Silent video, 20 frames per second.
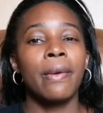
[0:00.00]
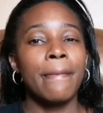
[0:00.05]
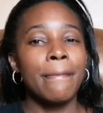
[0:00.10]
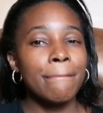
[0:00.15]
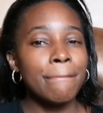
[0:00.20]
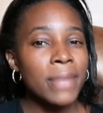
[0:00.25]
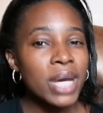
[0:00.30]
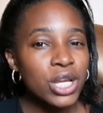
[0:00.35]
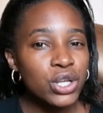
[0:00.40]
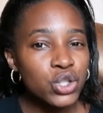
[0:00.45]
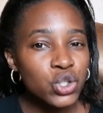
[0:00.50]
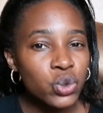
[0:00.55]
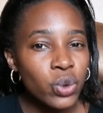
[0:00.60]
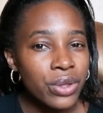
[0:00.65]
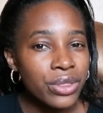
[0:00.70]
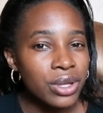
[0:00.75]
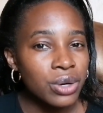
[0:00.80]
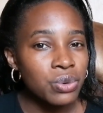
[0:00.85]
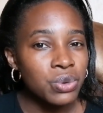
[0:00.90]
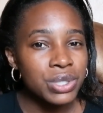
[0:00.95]
make sure
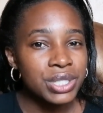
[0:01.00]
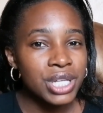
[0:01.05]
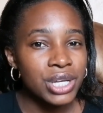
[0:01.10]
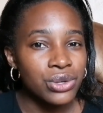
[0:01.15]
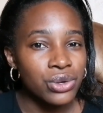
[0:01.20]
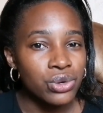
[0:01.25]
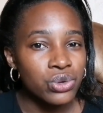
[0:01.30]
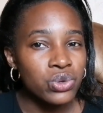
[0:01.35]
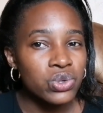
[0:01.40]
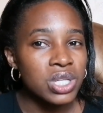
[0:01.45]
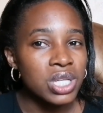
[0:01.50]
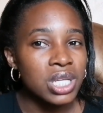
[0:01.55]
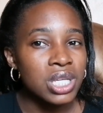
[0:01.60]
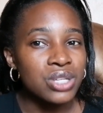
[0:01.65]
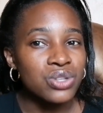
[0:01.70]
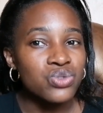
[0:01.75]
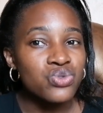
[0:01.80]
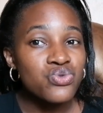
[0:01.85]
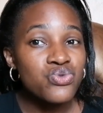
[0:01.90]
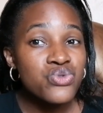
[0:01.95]
the water you're using
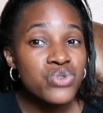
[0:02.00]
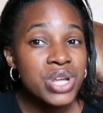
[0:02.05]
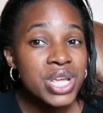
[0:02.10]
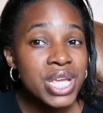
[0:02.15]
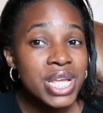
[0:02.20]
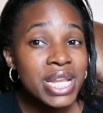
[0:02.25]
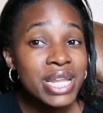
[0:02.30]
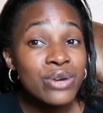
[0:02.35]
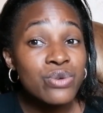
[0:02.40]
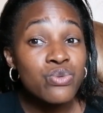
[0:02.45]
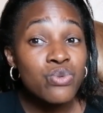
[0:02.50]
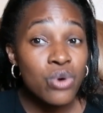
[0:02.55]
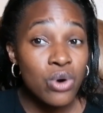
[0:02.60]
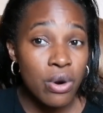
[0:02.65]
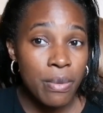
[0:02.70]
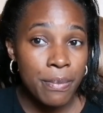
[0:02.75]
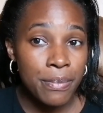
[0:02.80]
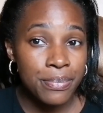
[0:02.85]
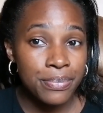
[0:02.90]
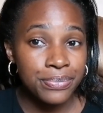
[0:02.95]
is really
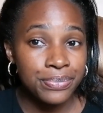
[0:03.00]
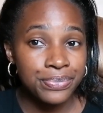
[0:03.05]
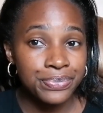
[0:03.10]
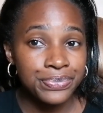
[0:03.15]
warm.